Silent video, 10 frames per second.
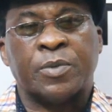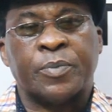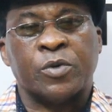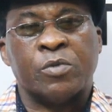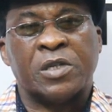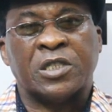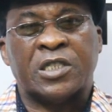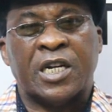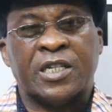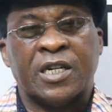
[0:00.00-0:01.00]
the people who made
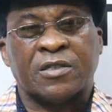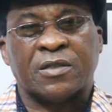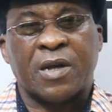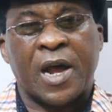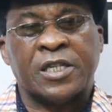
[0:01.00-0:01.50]
the delegates,